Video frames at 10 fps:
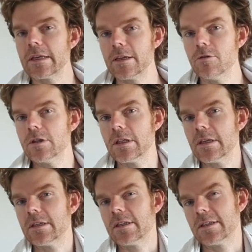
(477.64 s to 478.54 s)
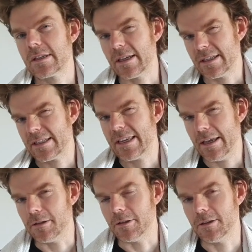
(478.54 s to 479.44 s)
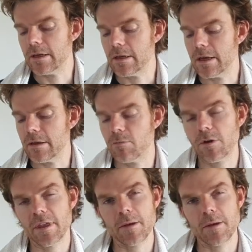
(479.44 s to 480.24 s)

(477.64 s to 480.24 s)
using this as a skill. And what that